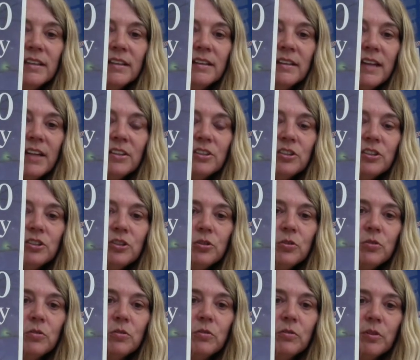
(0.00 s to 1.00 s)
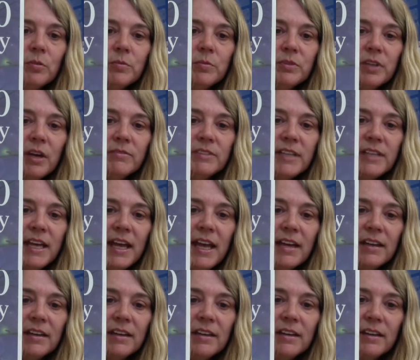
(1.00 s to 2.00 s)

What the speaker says: That's 2 groups of 10.